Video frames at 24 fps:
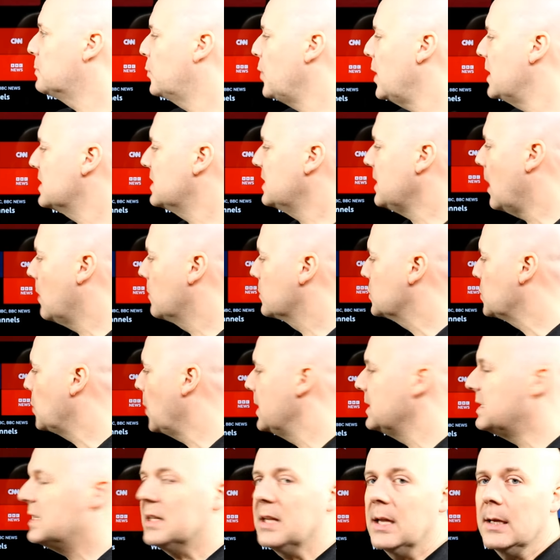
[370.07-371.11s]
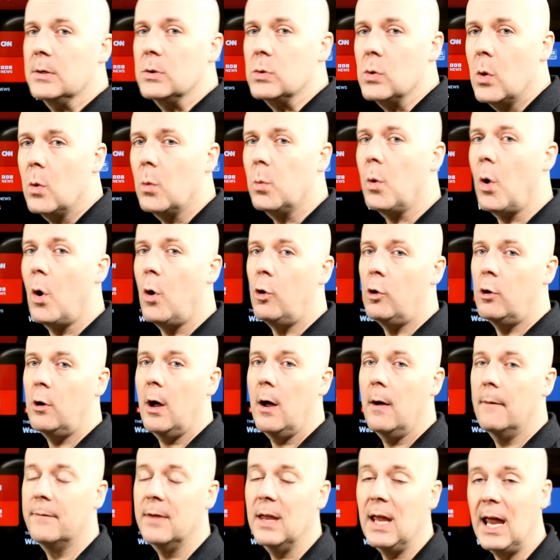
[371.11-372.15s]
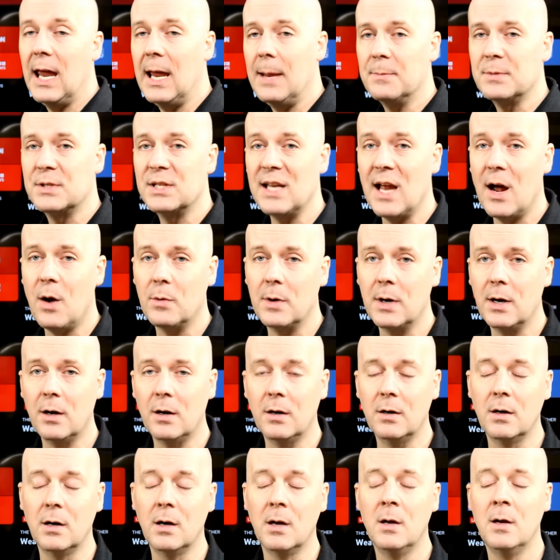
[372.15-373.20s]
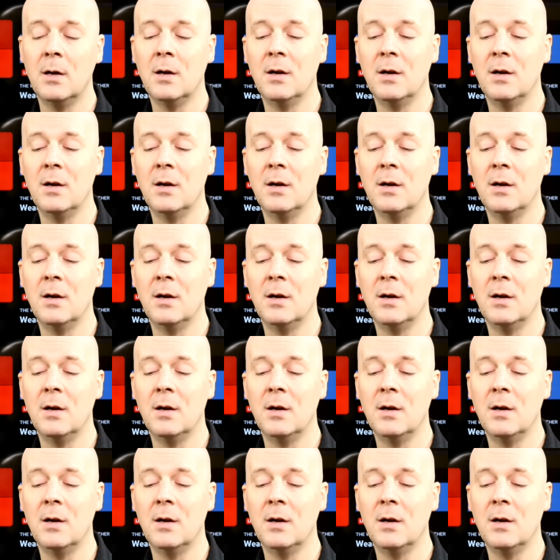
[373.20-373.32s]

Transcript: press down twice and get to a roll of games down here,